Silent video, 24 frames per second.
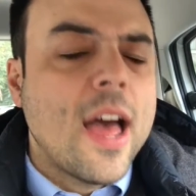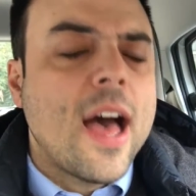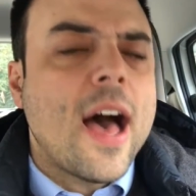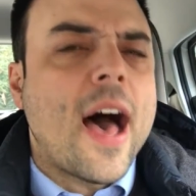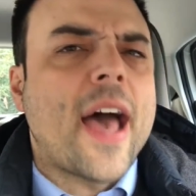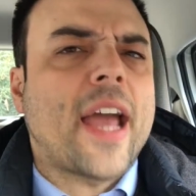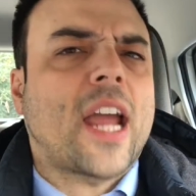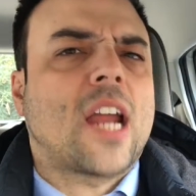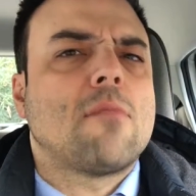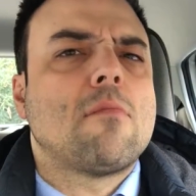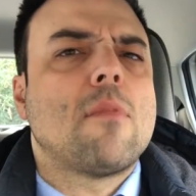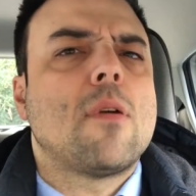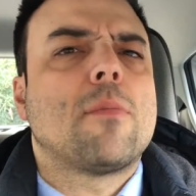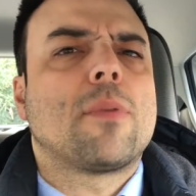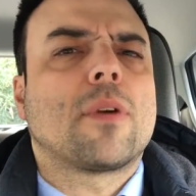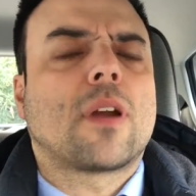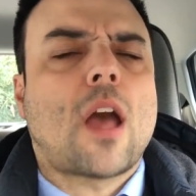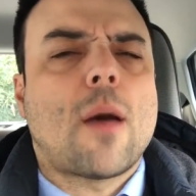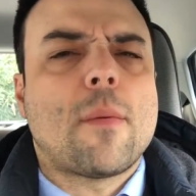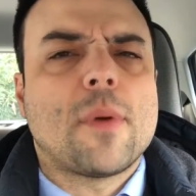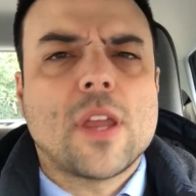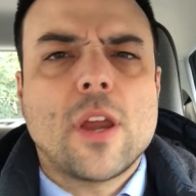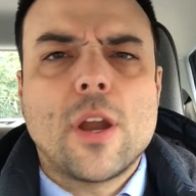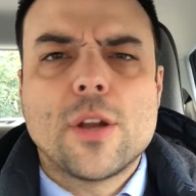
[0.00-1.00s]
I can remember
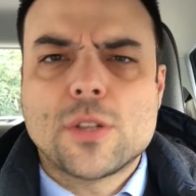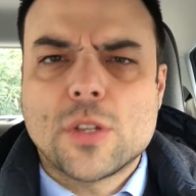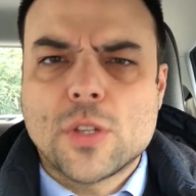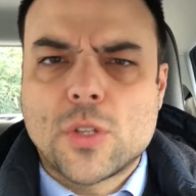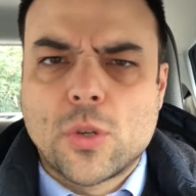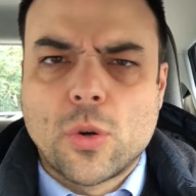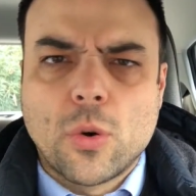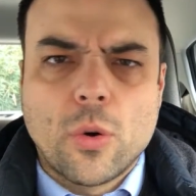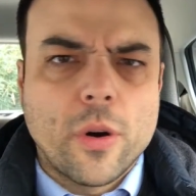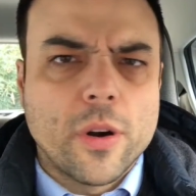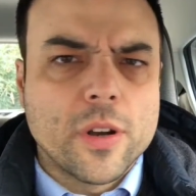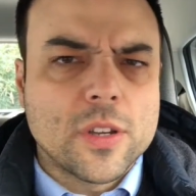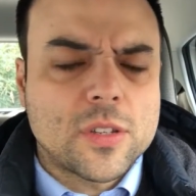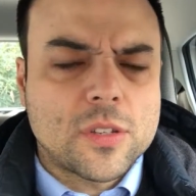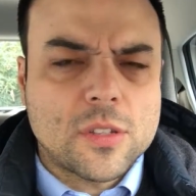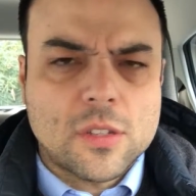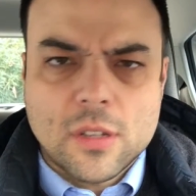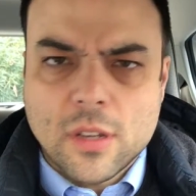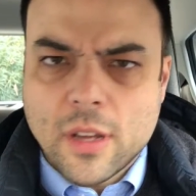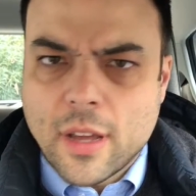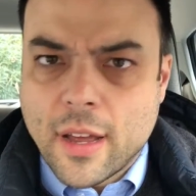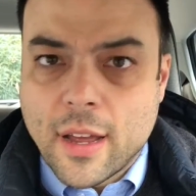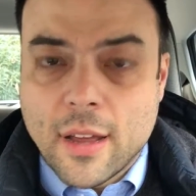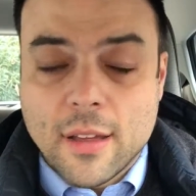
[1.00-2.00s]
coming here as a tourist,
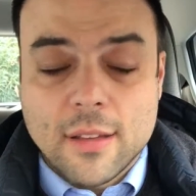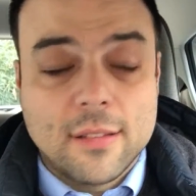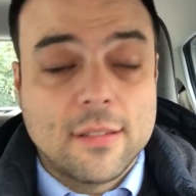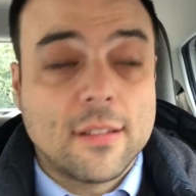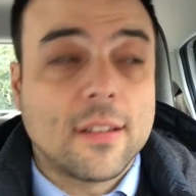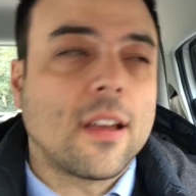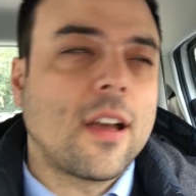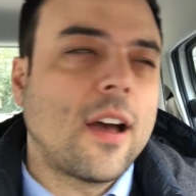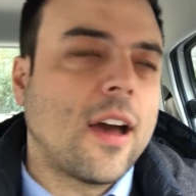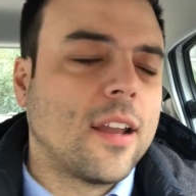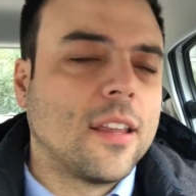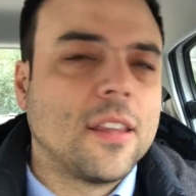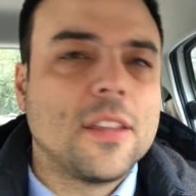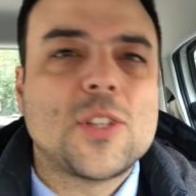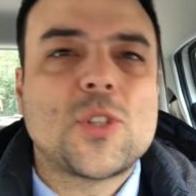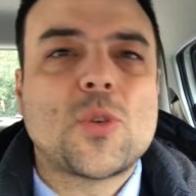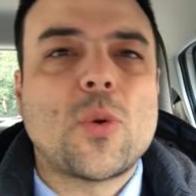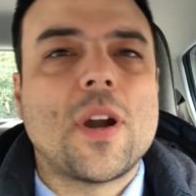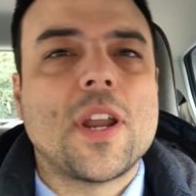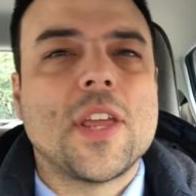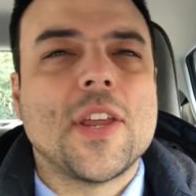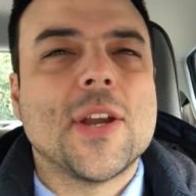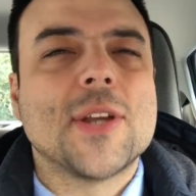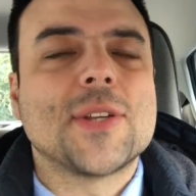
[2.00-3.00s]
at least
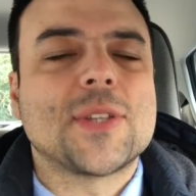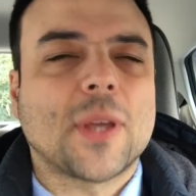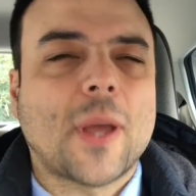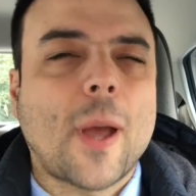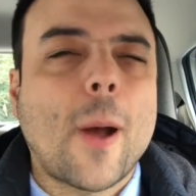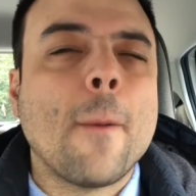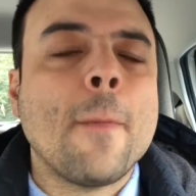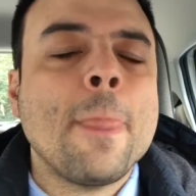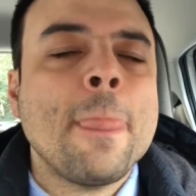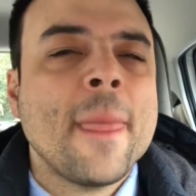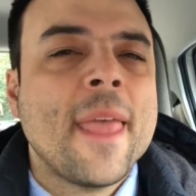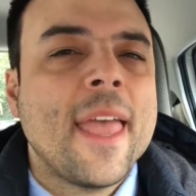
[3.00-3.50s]
20 years ago,